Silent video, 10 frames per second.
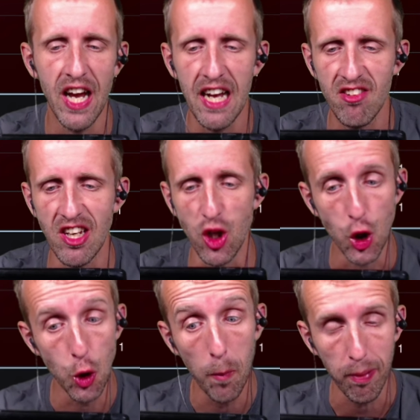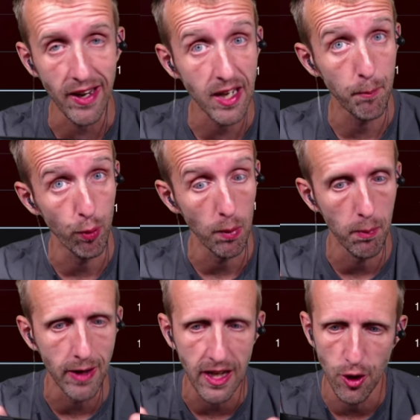as a new player
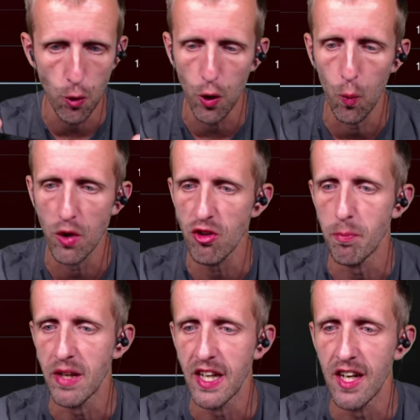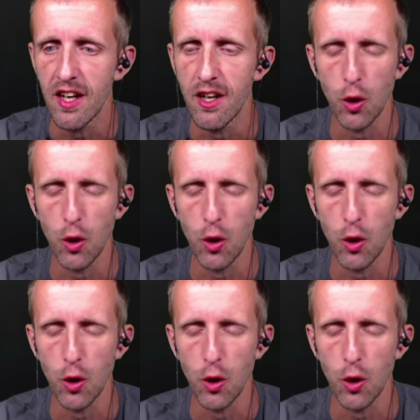probably you don't want to be uh,